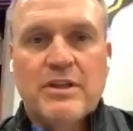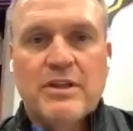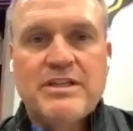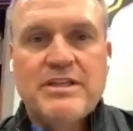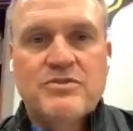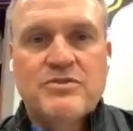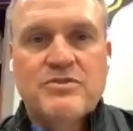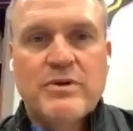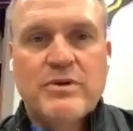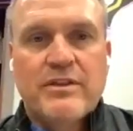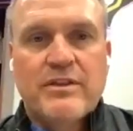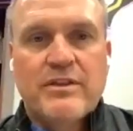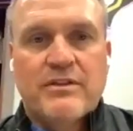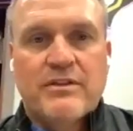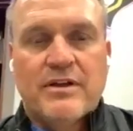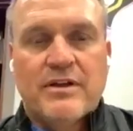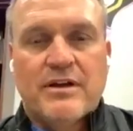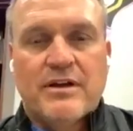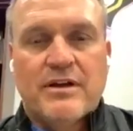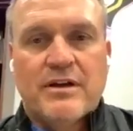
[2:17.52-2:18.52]
with,
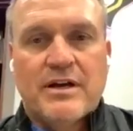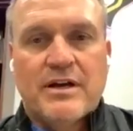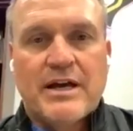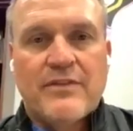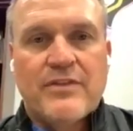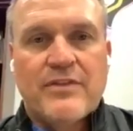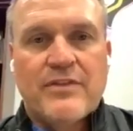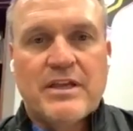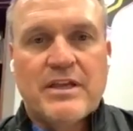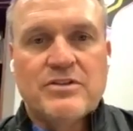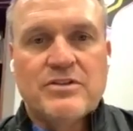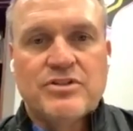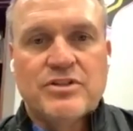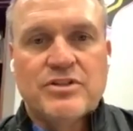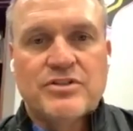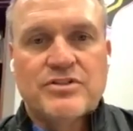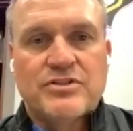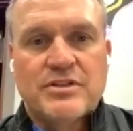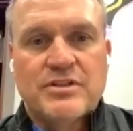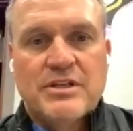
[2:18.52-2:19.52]
I think, is
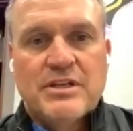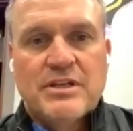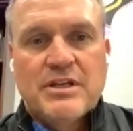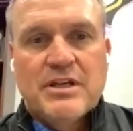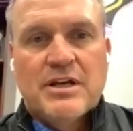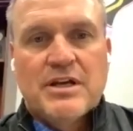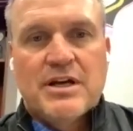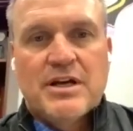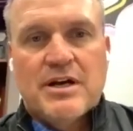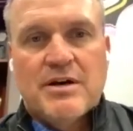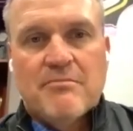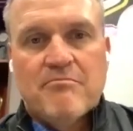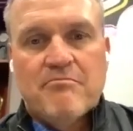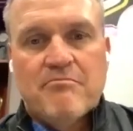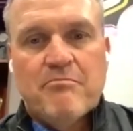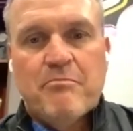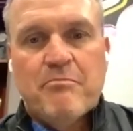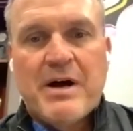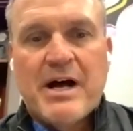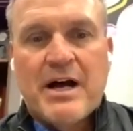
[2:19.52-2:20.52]
just
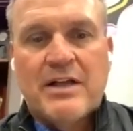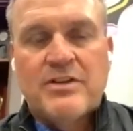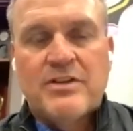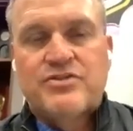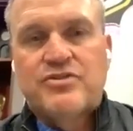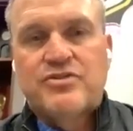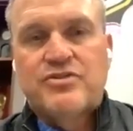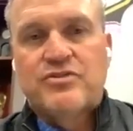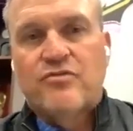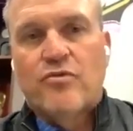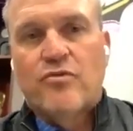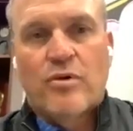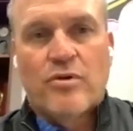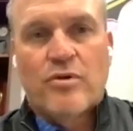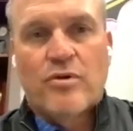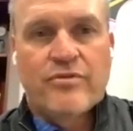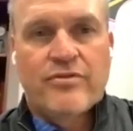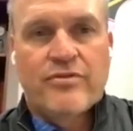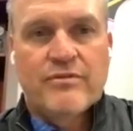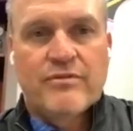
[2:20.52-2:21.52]
positive
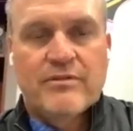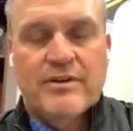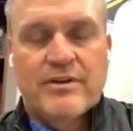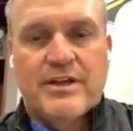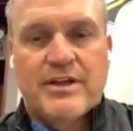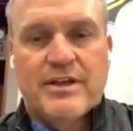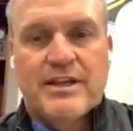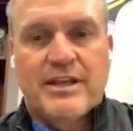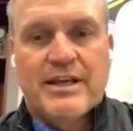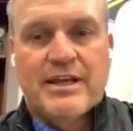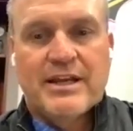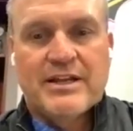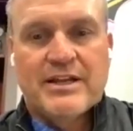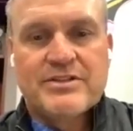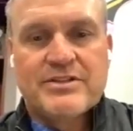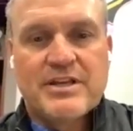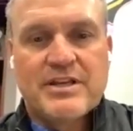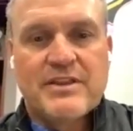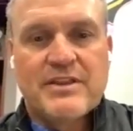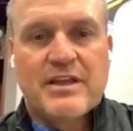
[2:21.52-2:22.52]
growth. And I
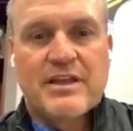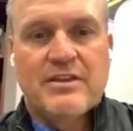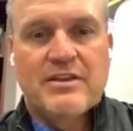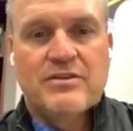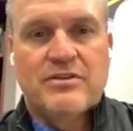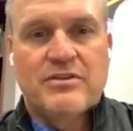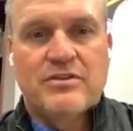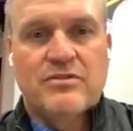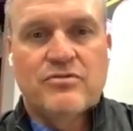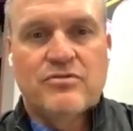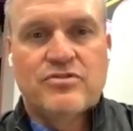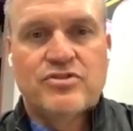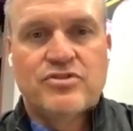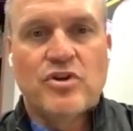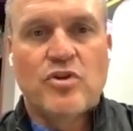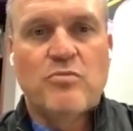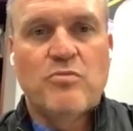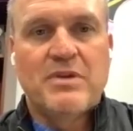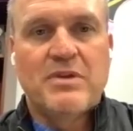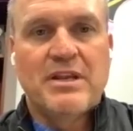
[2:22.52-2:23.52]
say that there's
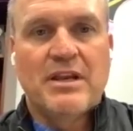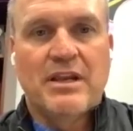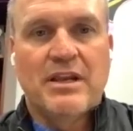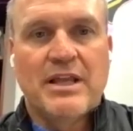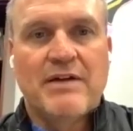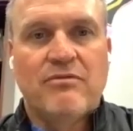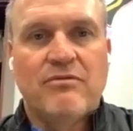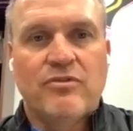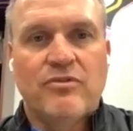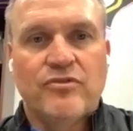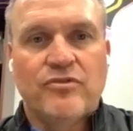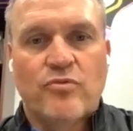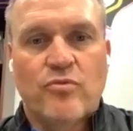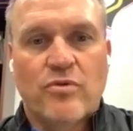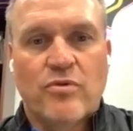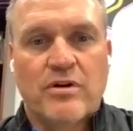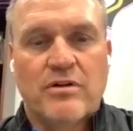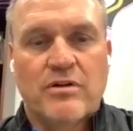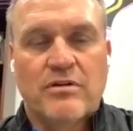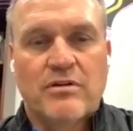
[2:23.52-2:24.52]
so many levels
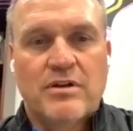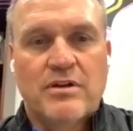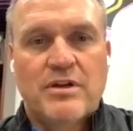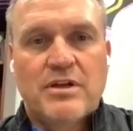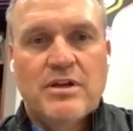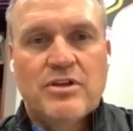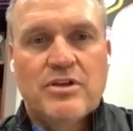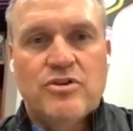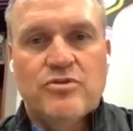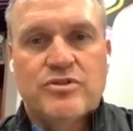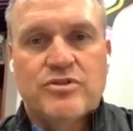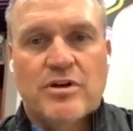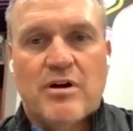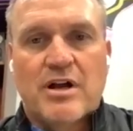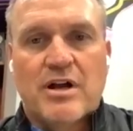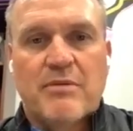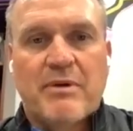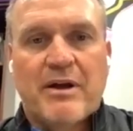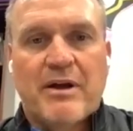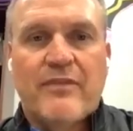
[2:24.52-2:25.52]
where you
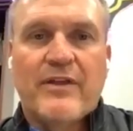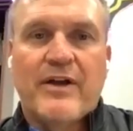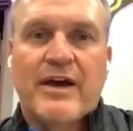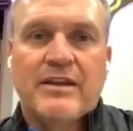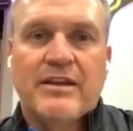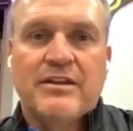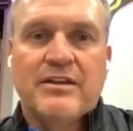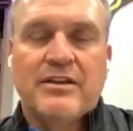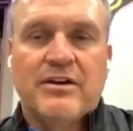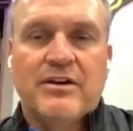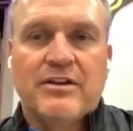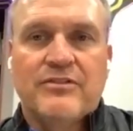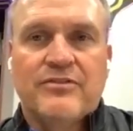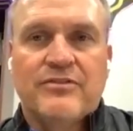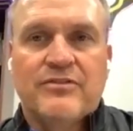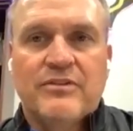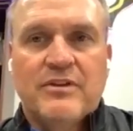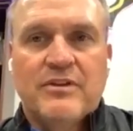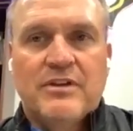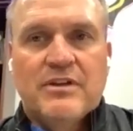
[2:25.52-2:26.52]
talk about that. It's